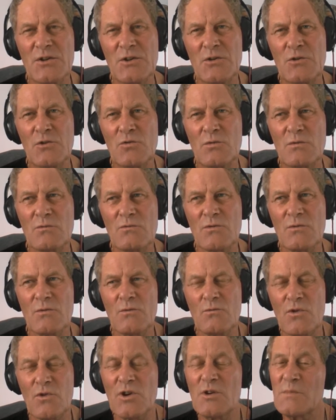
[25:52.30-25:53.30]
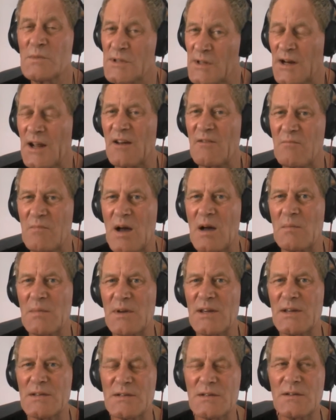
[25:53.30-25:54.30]
two rooms that have
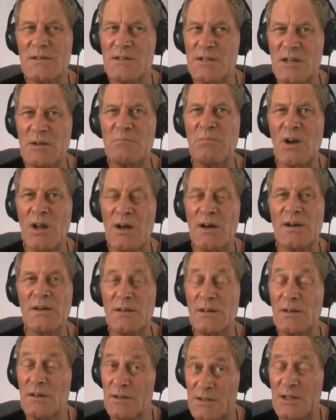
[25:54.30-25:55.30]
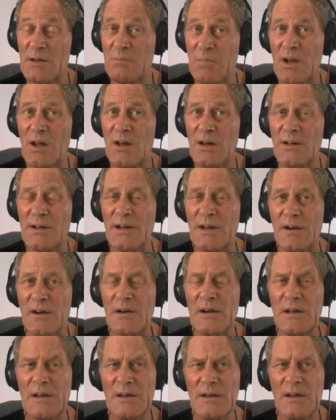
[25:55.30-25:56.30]
mummies, you see blonde hair.
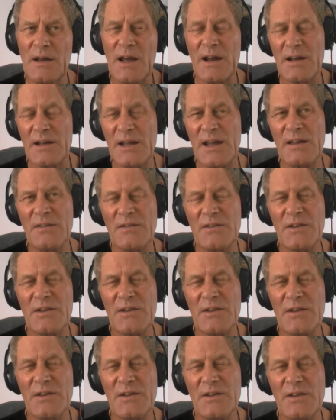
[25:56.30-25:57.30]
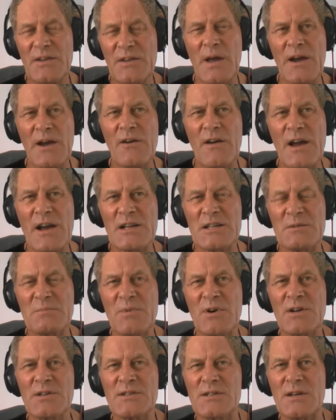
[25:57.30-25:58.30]
And again, these two hair
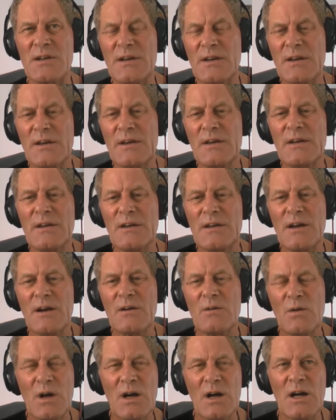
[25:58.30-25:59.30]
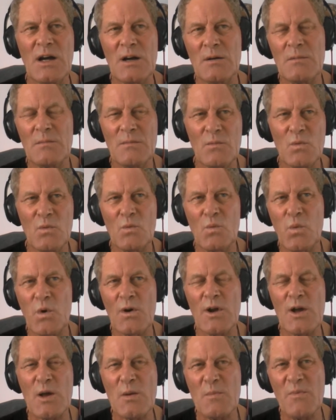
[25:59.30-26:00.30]
experts
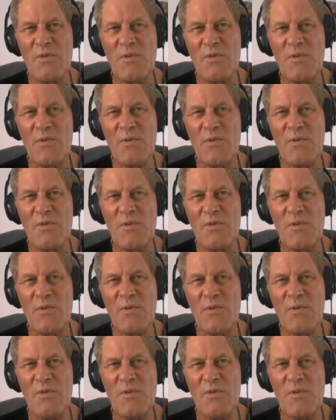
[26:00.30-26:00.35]
were